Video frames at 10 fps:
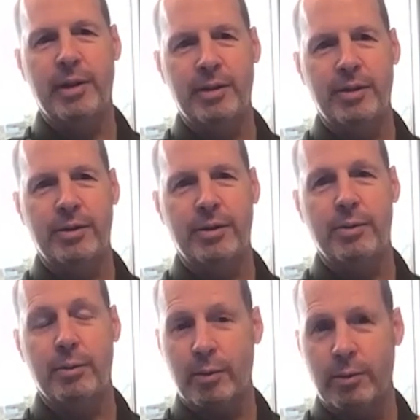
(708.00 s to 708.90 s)

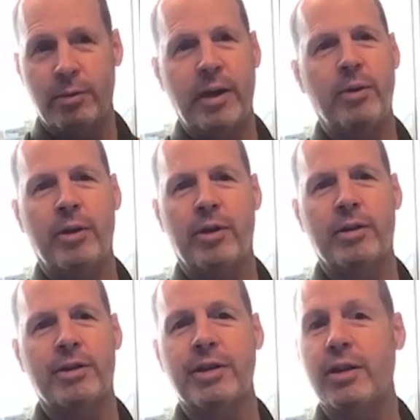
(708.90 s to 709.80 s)
into right where
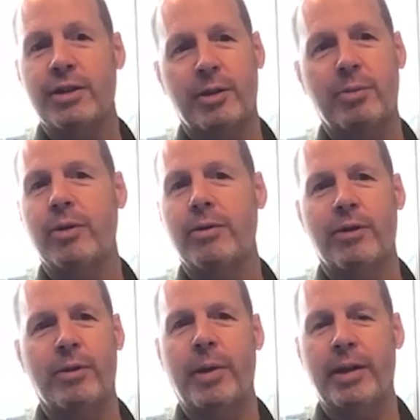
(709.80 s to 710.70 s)
the cells are pulled for
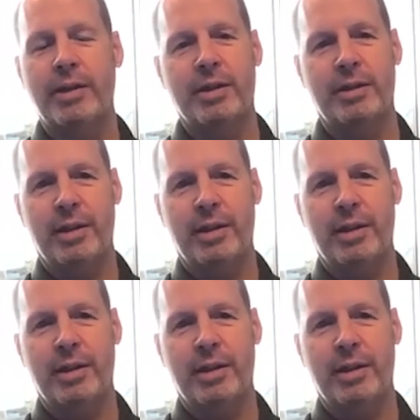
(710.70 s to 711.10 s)
the patient,